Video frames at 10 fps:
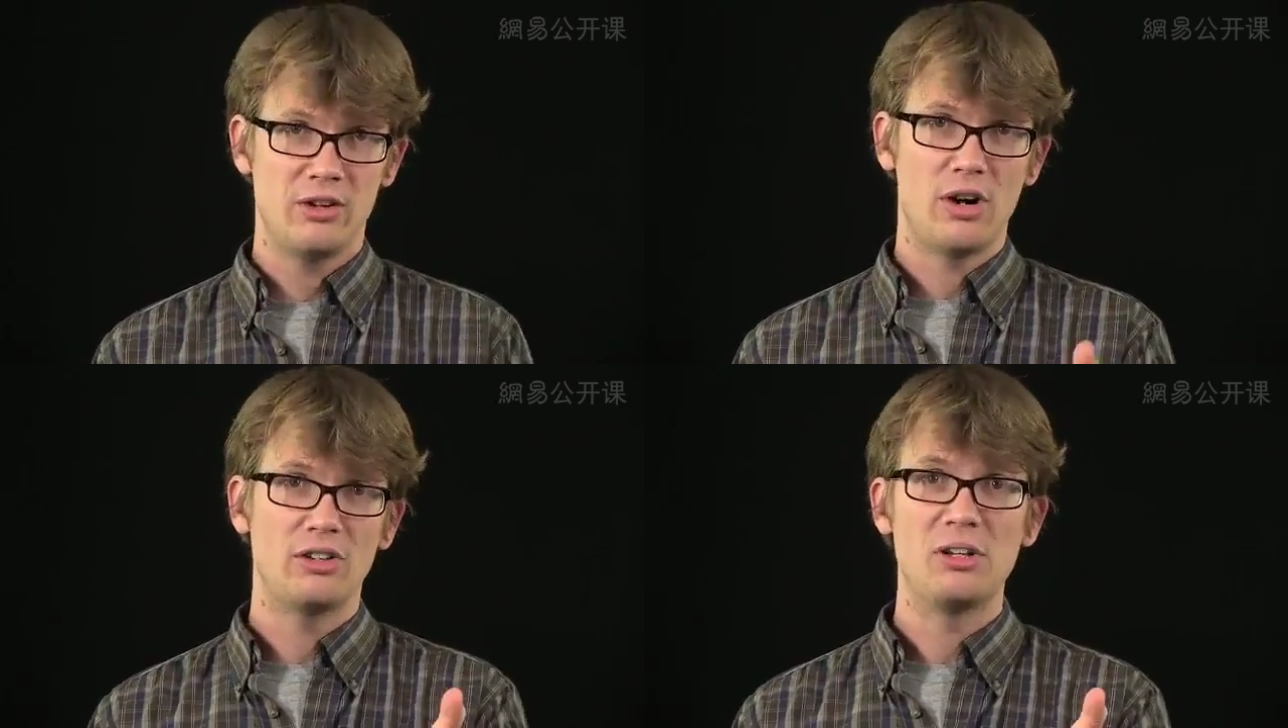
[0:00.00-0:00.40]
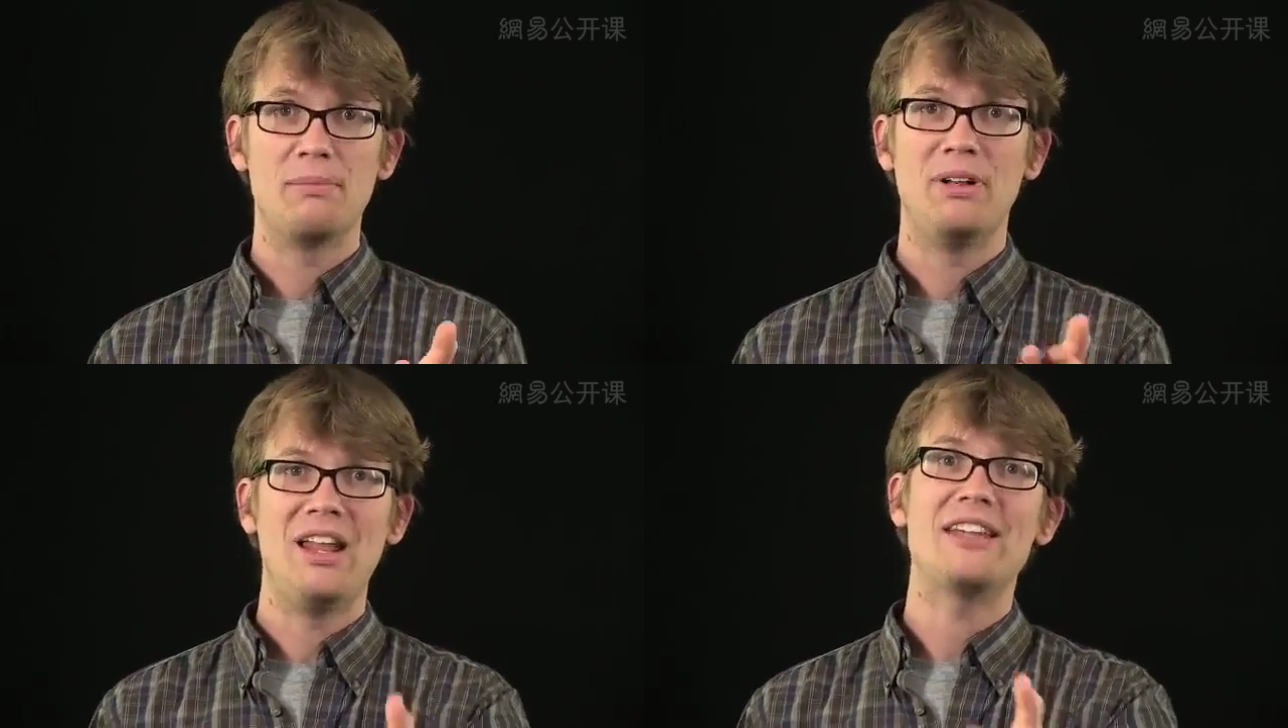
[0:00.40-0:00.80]
there are
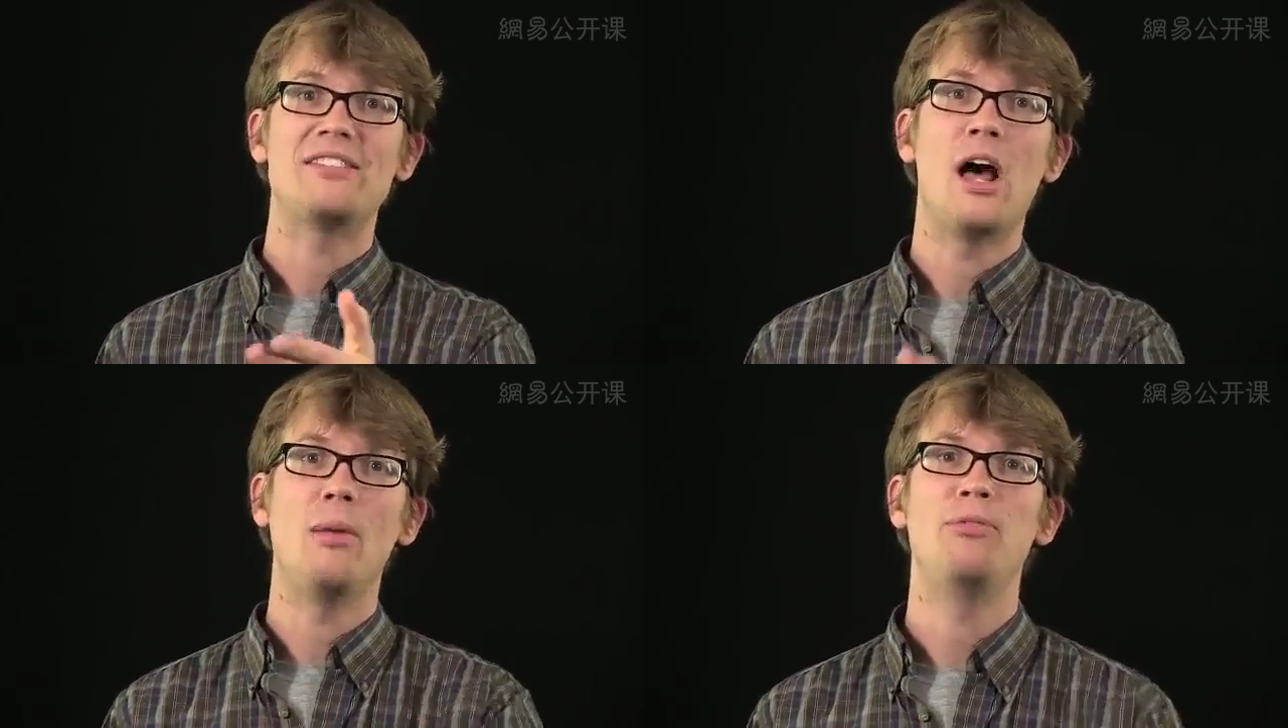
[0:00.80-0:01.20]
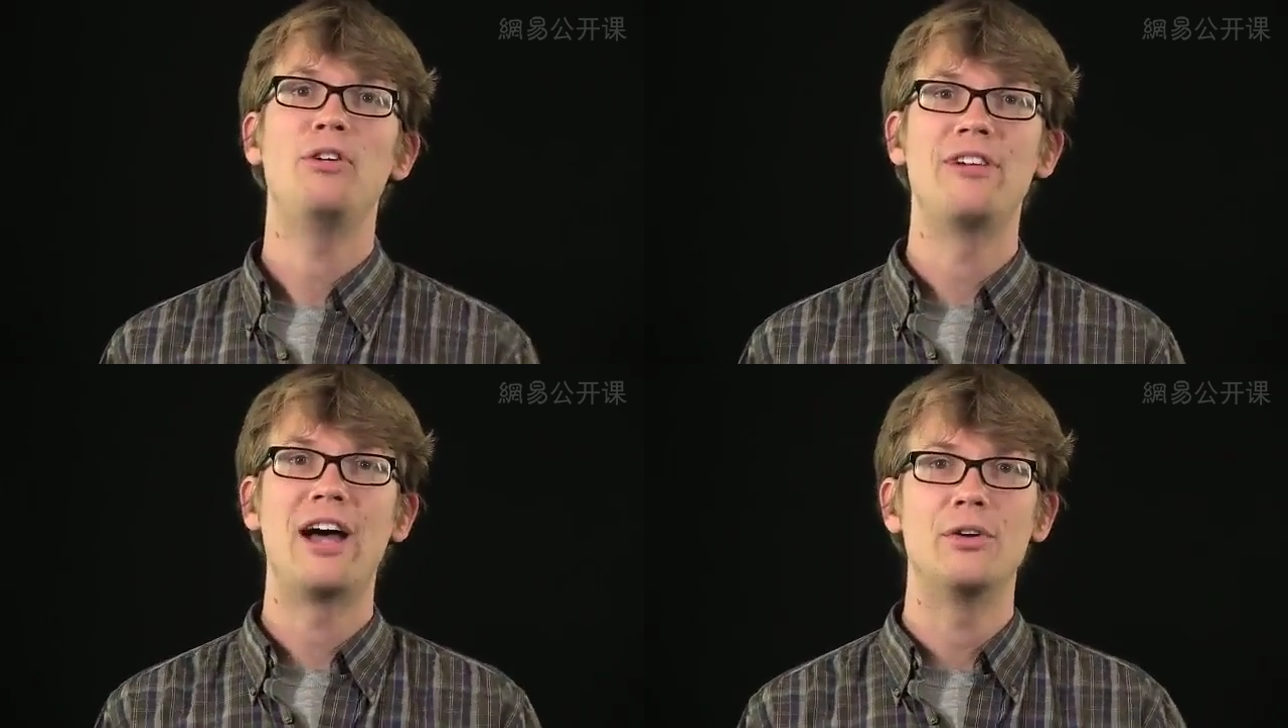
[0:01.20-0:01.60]
some less
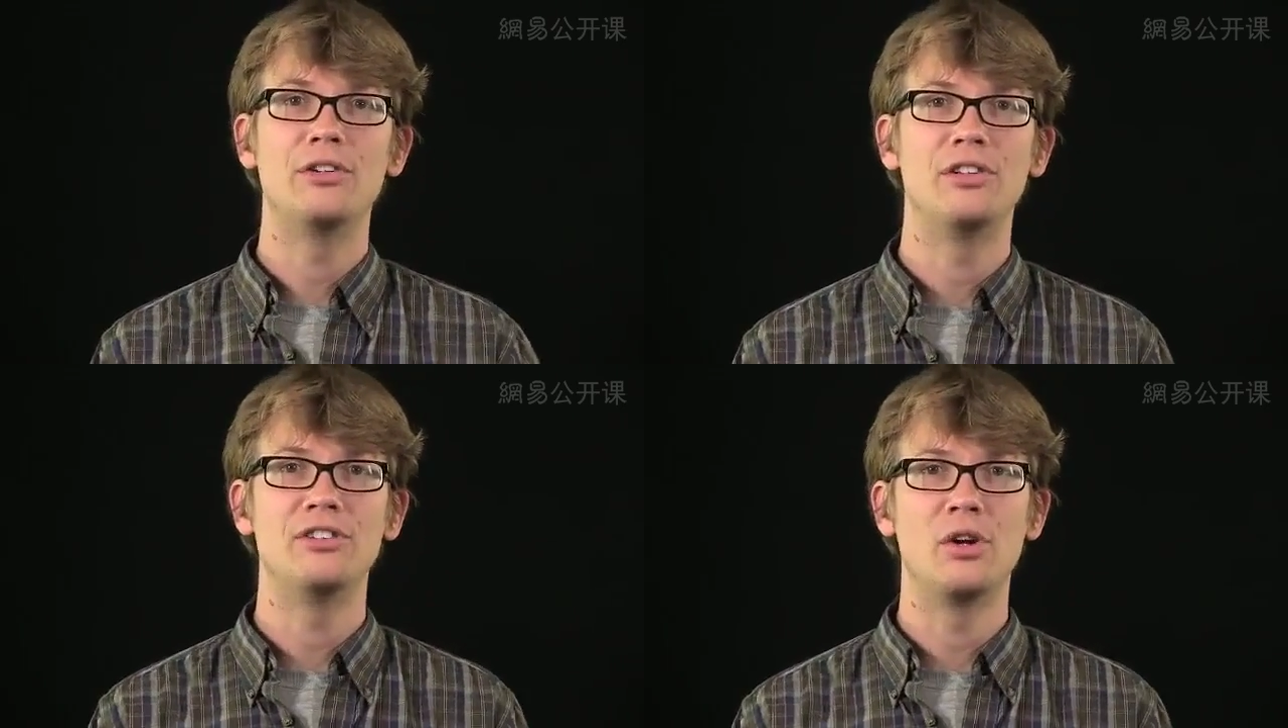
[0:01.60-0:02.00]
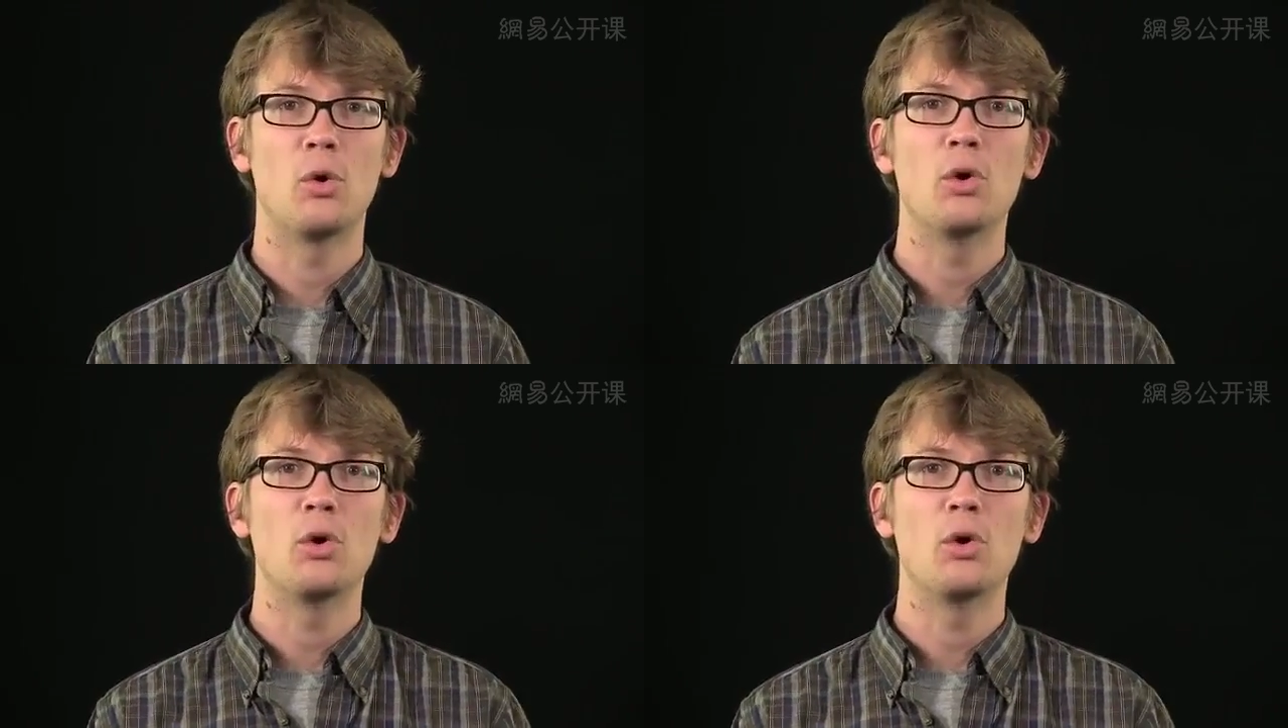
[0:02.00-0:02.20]
helpful viruses and